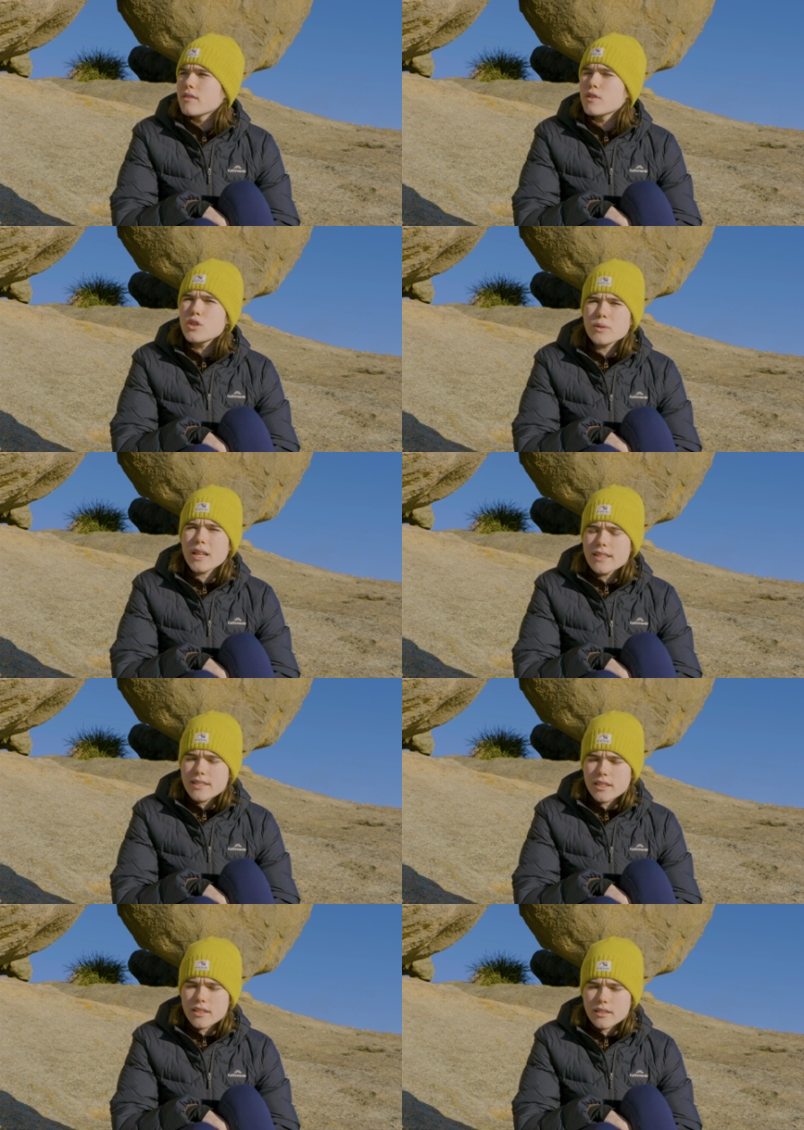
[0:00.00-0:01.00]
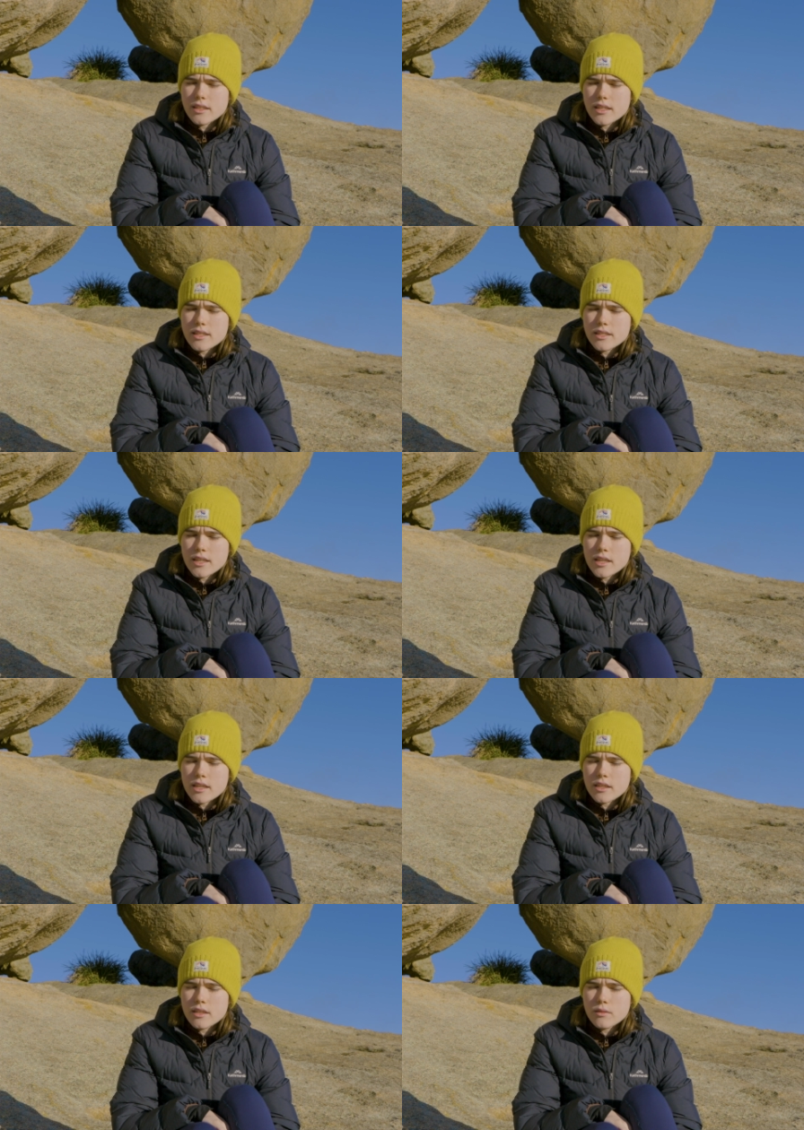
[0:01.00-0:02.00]
visualizing it and
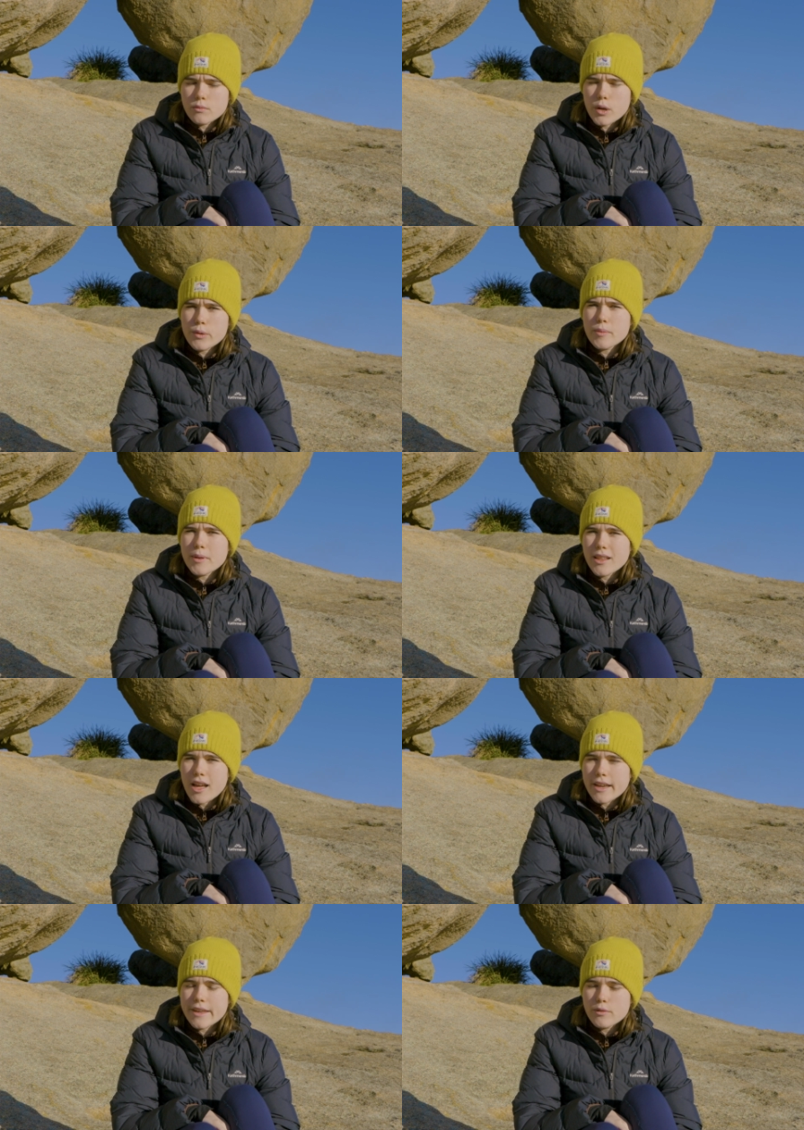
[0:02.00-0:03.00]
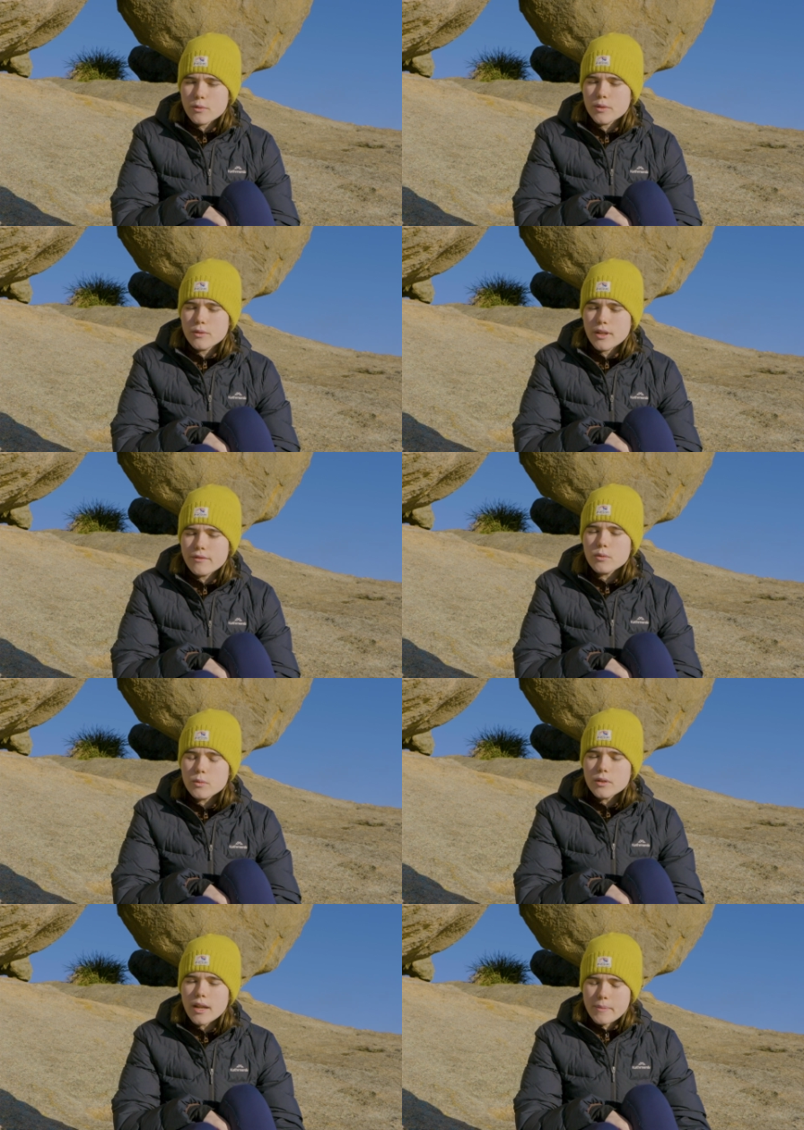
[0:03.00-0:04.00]
seeing what it would be like if it would if it
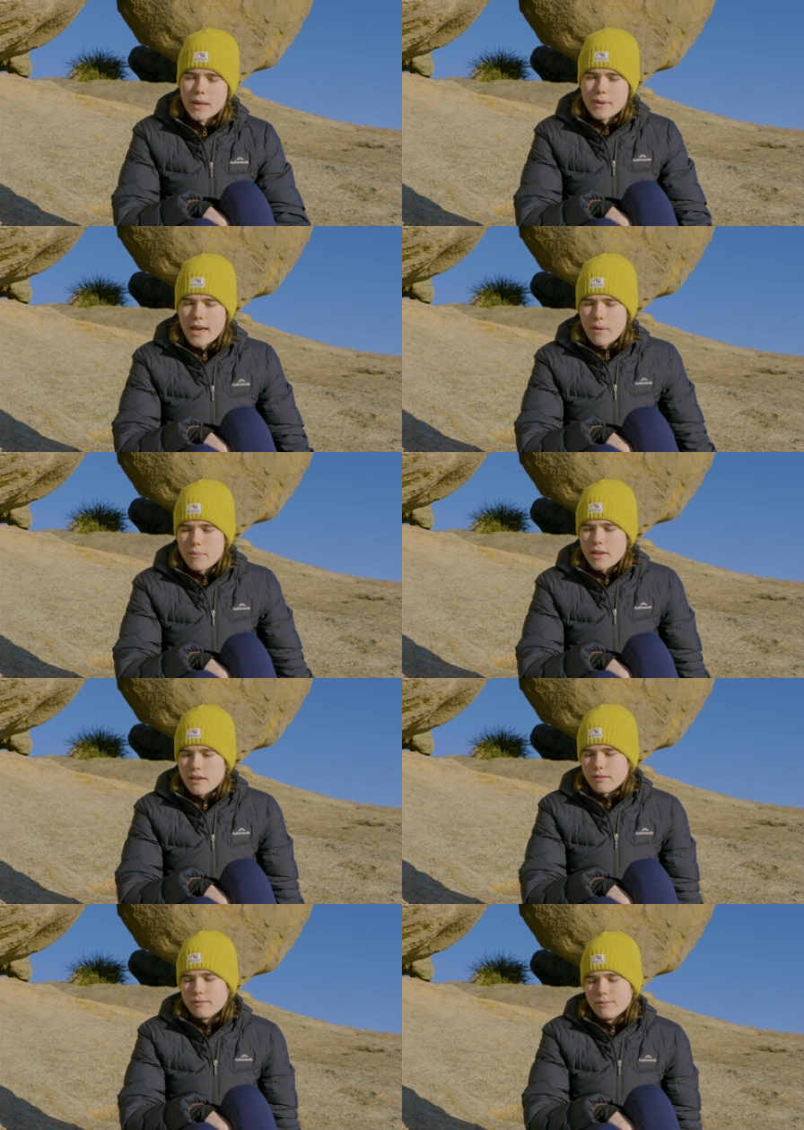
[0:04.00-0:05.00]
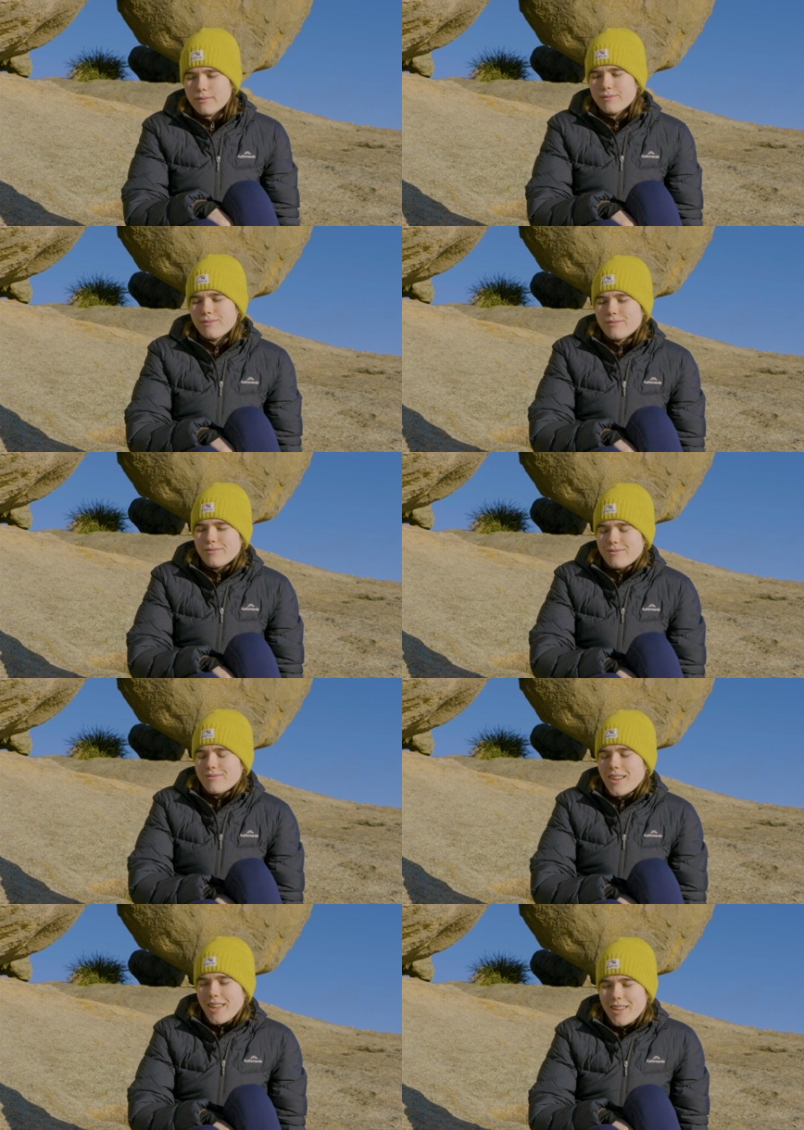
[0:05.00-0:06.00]
would make me happy.
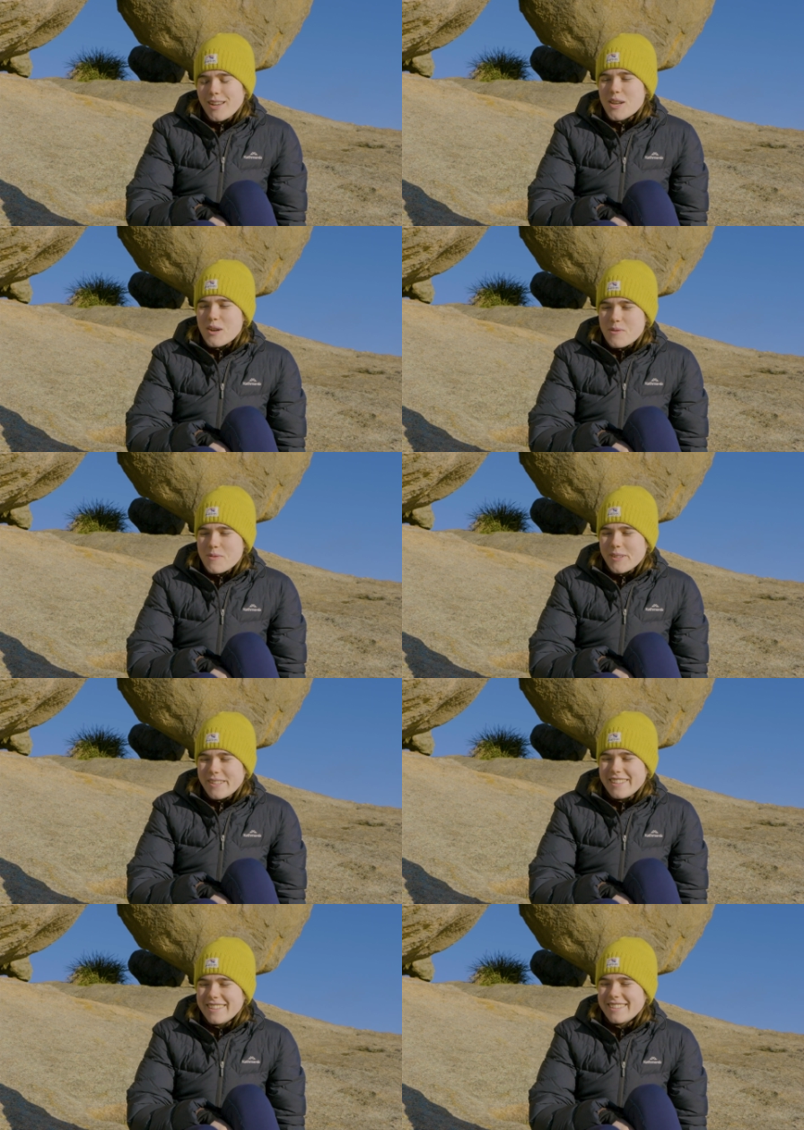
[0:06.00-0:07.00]
I think I know it would.